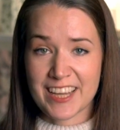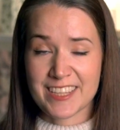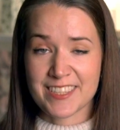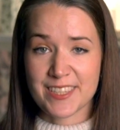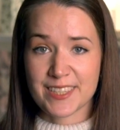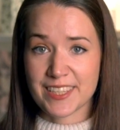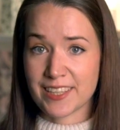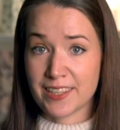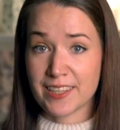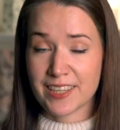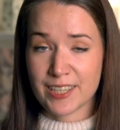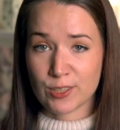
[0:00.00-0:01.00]
and still
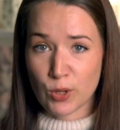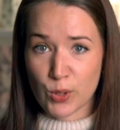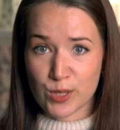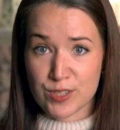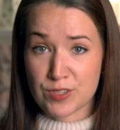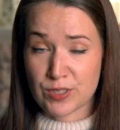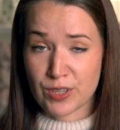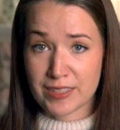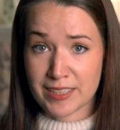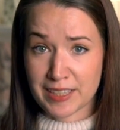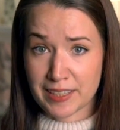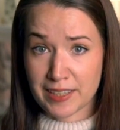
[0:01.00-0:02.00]
it holds
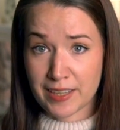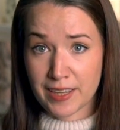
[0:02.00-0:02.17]
nothing.